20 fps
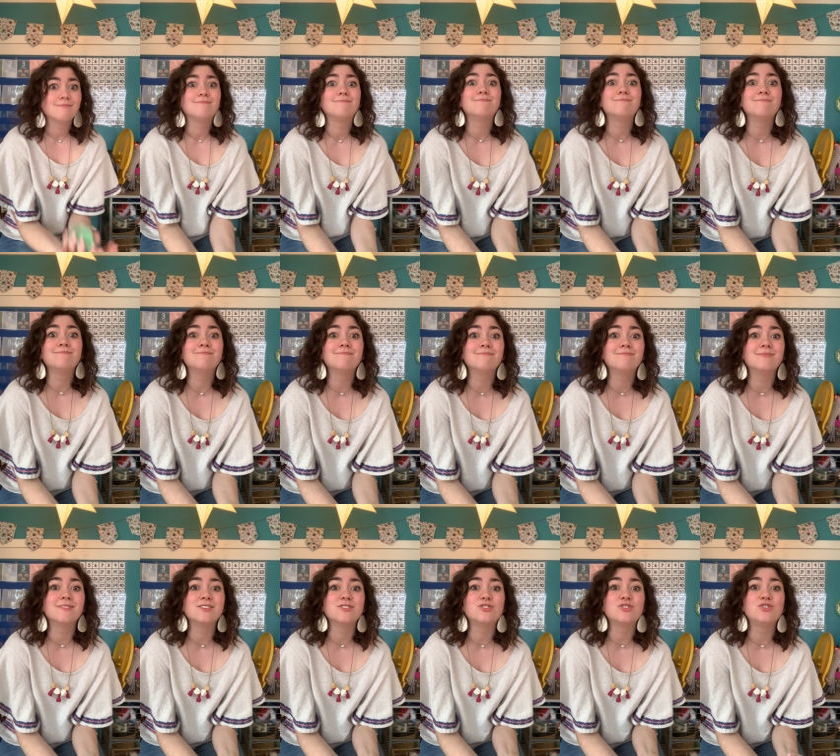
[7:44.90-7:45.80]

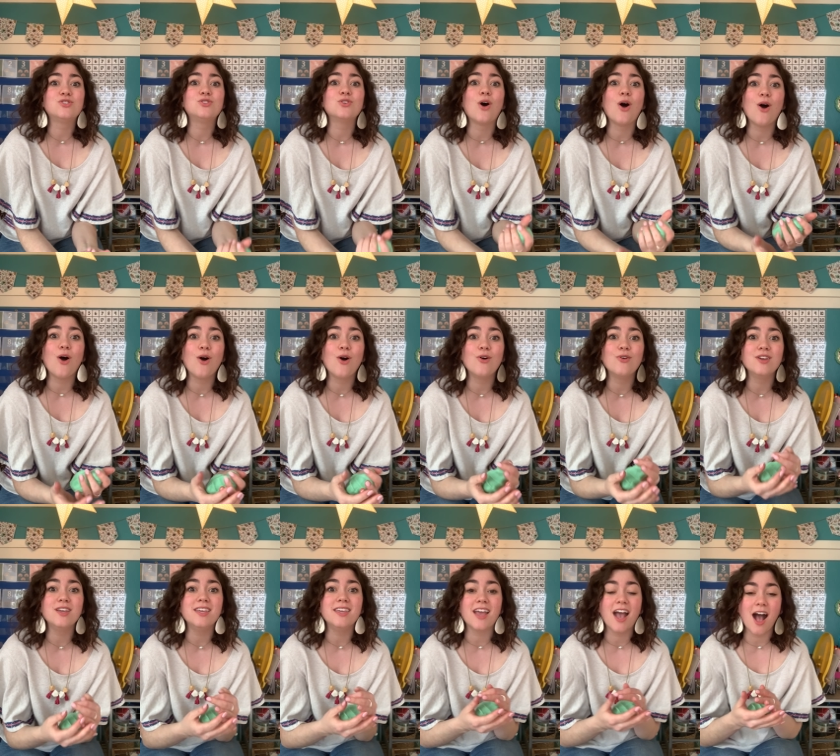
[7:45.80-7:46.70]
Mmm, so
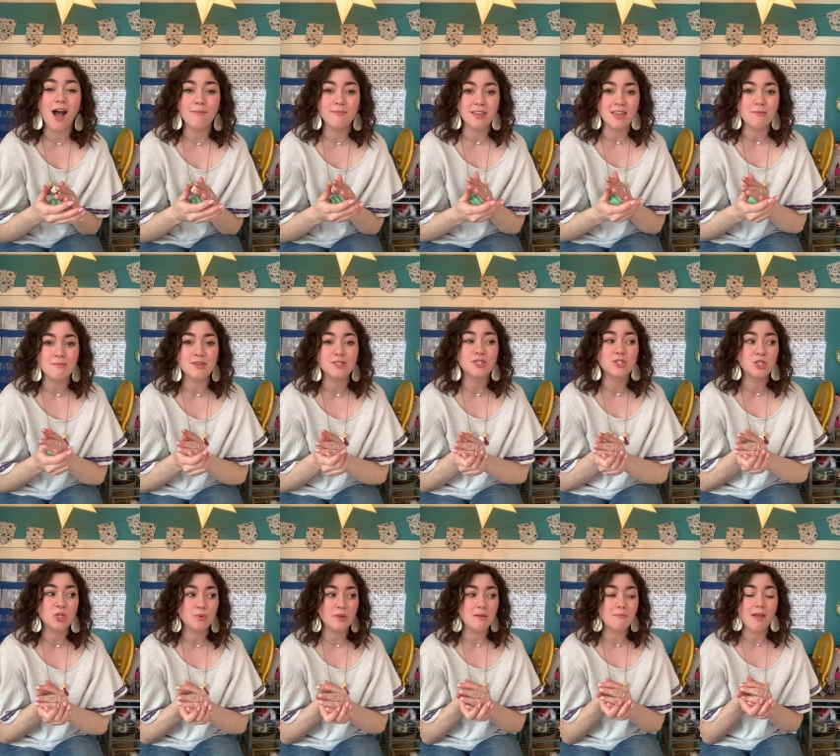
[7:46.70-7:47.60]
yummy. Miss
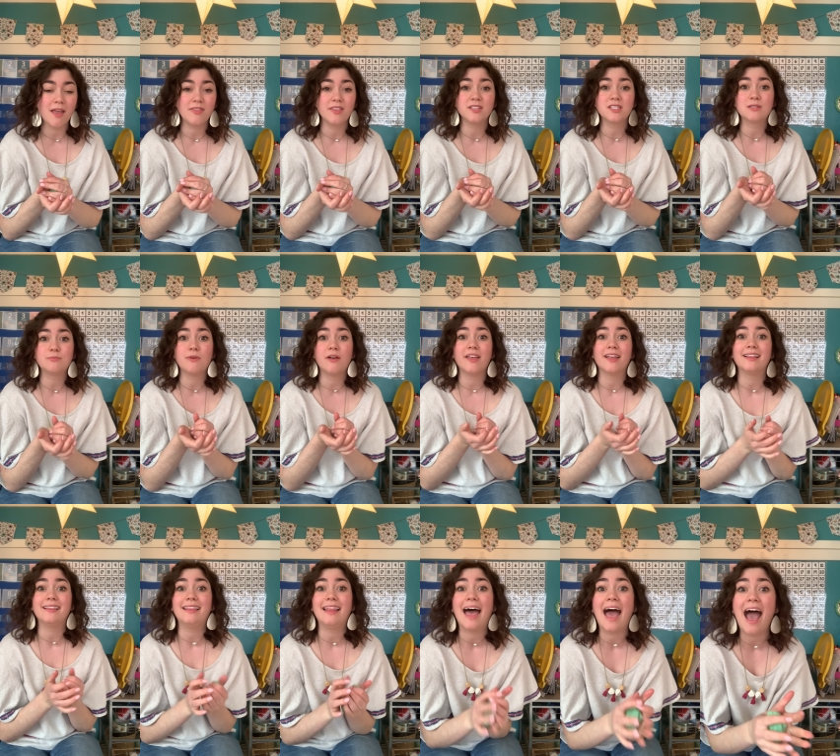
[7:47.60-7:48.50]
Twohy made this smell like
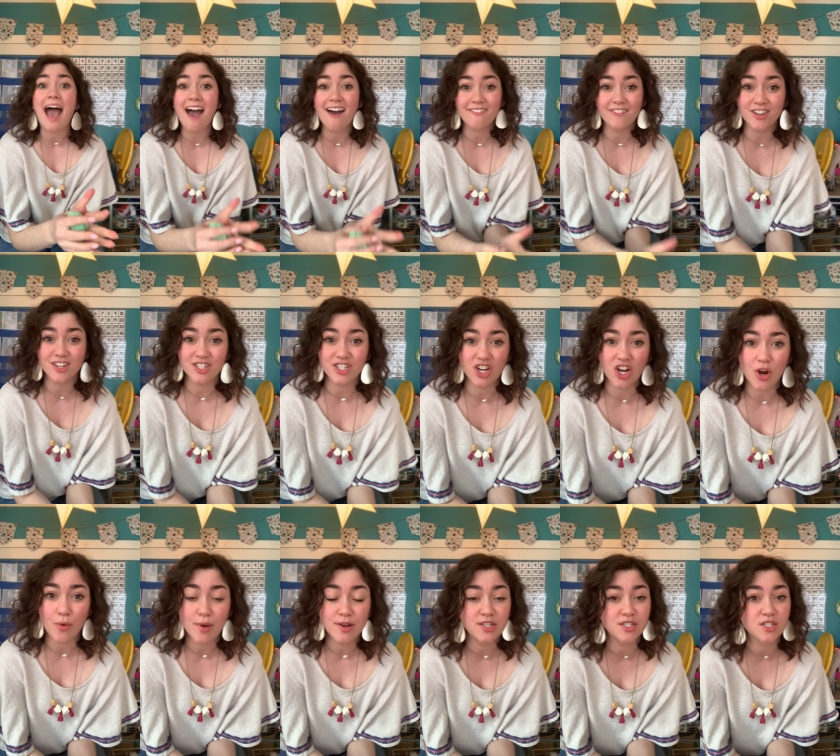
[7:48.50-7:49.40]

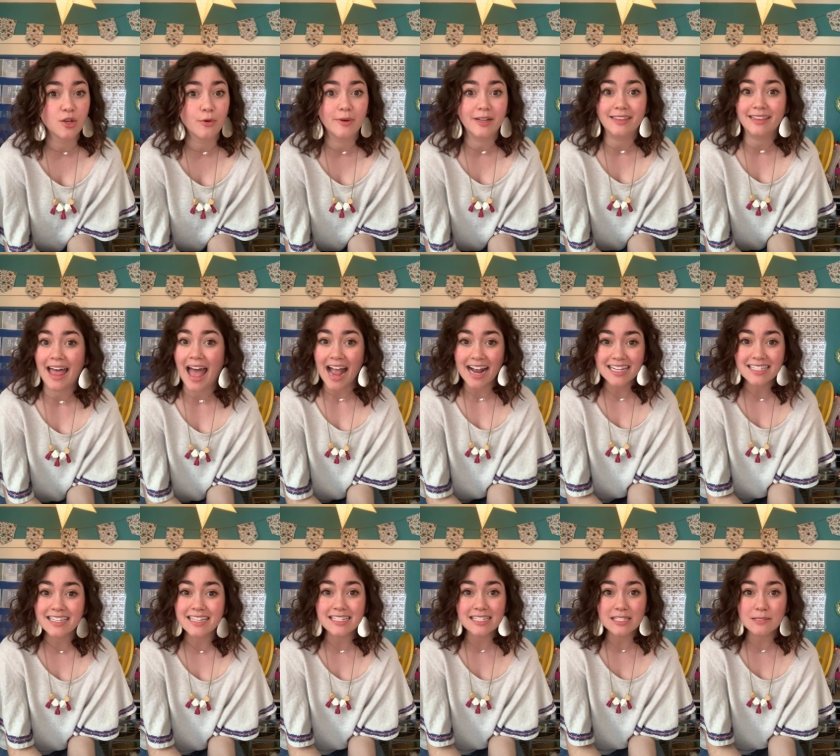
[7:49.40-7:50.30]
lavender, which is a
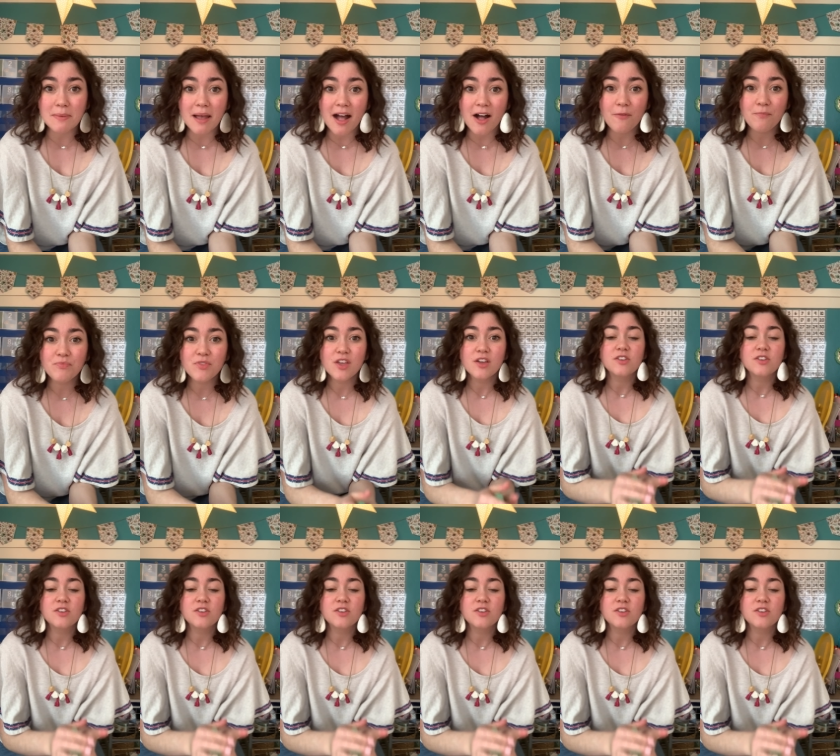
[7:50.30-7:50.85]
relaxing smell.